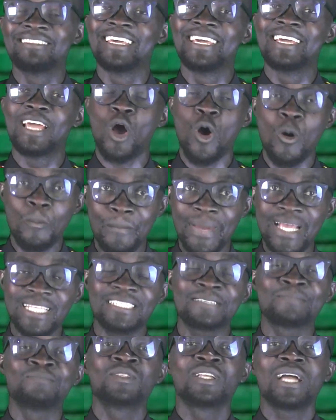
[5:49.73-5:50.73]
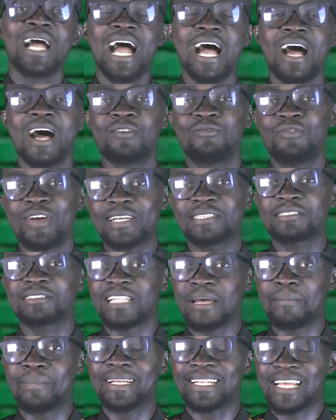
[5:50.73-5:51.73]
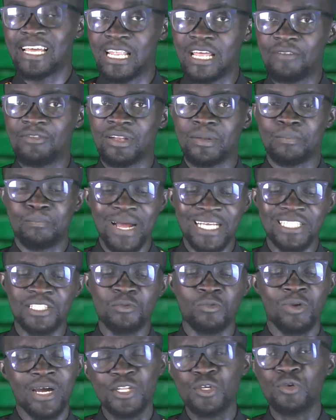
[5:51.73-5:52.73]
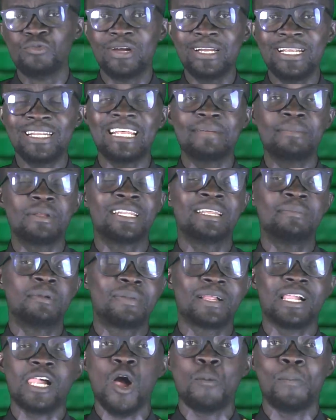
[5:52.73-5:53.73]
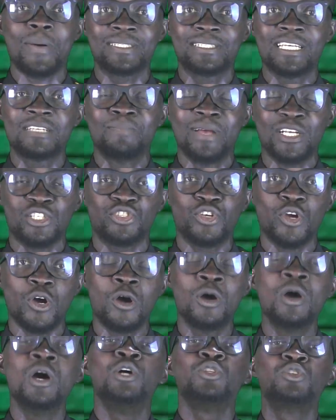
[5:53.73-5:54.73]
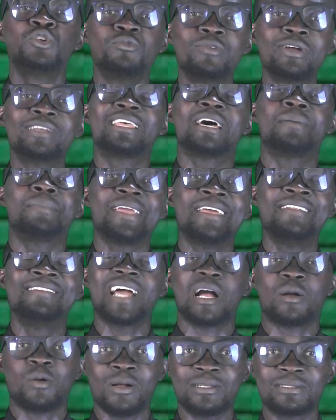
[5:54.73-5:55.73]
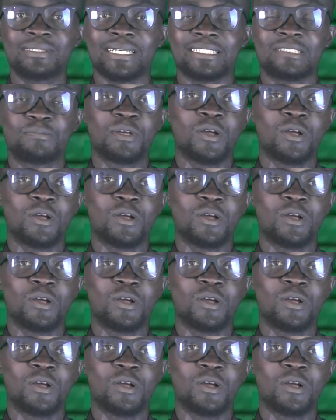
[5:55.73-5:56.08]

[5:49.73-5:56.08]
They omit verse number 11. But when you read in the biblical passage, make sure to read them in their context,